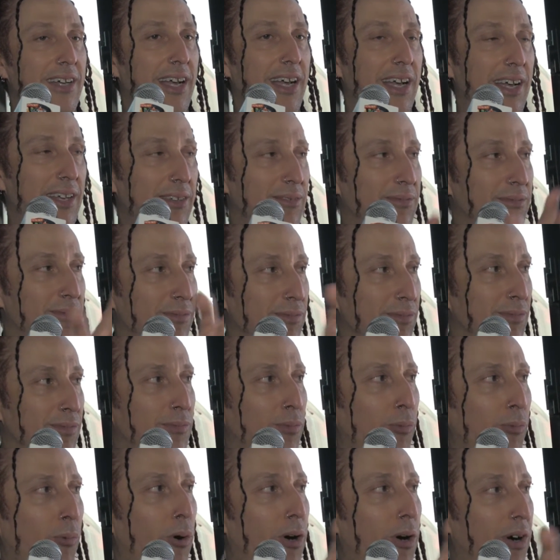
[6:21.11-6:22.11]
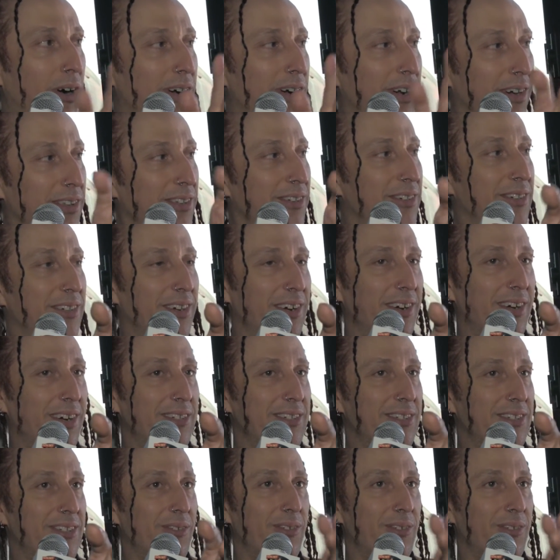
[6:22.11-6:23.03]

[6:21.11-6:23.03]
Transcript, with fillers: and walk other dogs.